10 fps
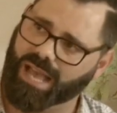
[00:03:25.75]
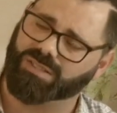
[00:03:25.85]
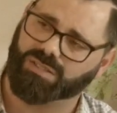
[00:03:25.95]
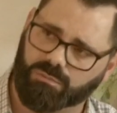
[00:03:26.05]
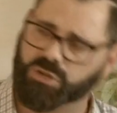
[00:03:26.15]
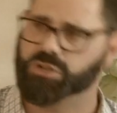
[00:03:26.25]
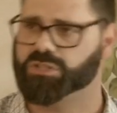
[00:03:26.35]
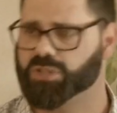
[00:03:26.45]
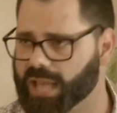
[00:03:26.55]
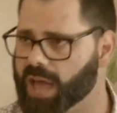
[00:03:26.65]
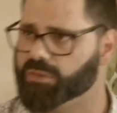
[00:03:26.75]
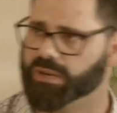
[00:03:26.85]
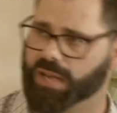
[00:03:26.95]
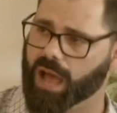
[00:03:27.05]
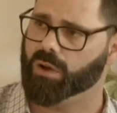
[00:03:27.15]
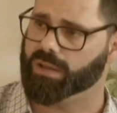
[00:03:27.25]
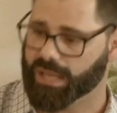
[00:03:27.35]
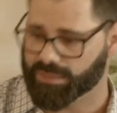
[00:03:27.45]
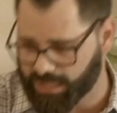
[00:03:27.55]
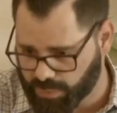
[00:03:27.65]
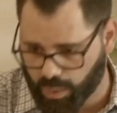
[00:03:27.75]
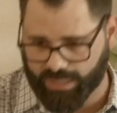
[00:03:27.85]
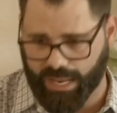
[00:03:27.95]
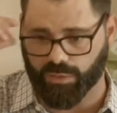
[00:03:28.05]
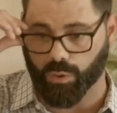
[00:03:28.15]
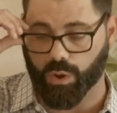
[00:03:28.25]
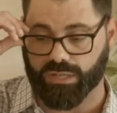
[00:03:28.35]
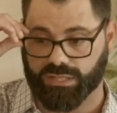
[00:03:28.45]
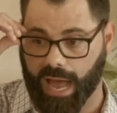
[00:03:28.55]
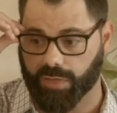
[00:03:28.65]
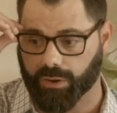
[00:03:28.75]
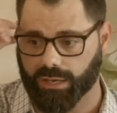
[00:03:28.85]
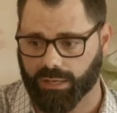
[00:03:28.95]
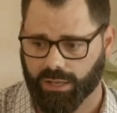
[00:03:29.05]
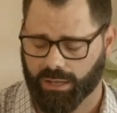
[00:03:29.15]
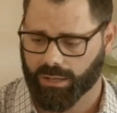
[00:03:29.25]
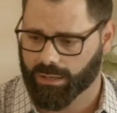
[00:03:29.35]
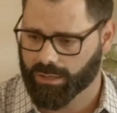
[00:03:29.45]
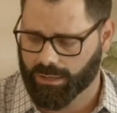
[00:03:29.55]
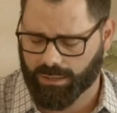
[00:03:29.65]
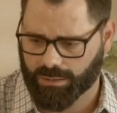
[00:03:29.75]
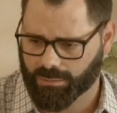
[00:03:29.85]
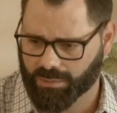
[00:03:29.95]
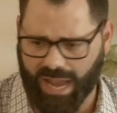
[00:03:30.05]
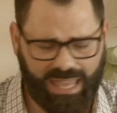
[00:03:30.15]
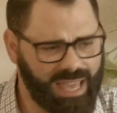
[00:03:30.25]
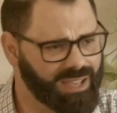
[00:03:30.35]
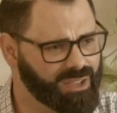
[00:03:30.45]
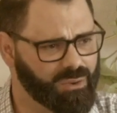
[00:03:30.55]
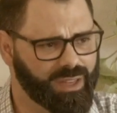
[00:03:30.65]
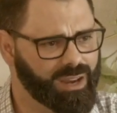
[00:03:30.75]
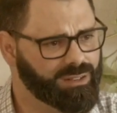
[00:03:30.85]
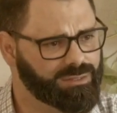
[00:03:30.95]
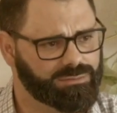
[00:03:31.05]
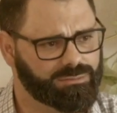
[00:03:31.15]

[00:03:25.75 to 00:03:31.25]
yeah, some churches are gathering now, and this one down the road is gathering, but I can't go there.